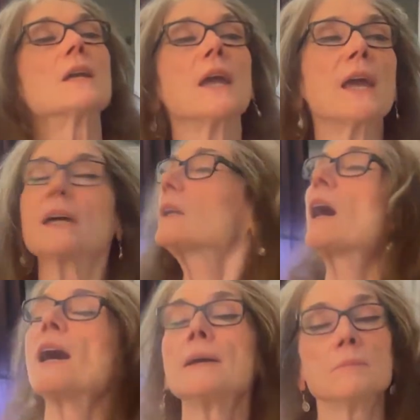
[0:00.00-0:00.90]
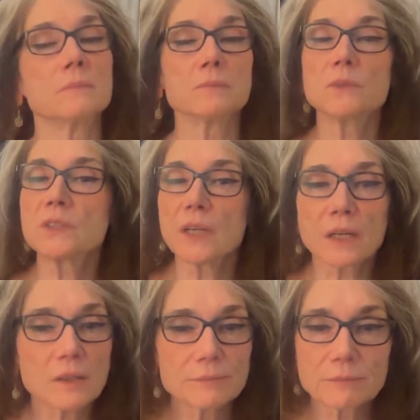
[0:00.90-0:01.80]
And I'm
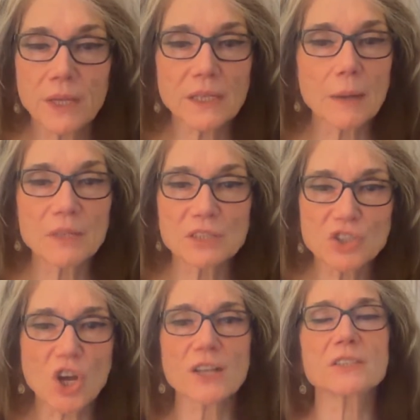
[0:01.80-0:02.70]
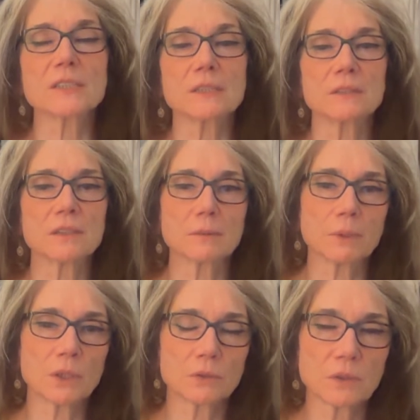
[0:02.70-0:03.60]
sick and I'm exhausted to the
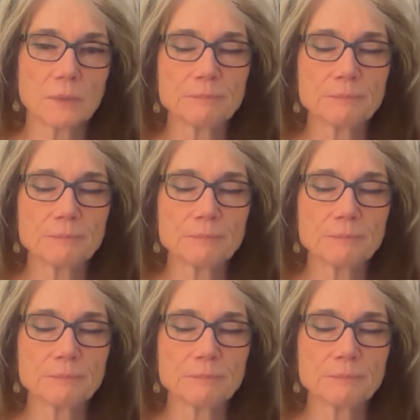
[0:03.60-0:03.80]
bone.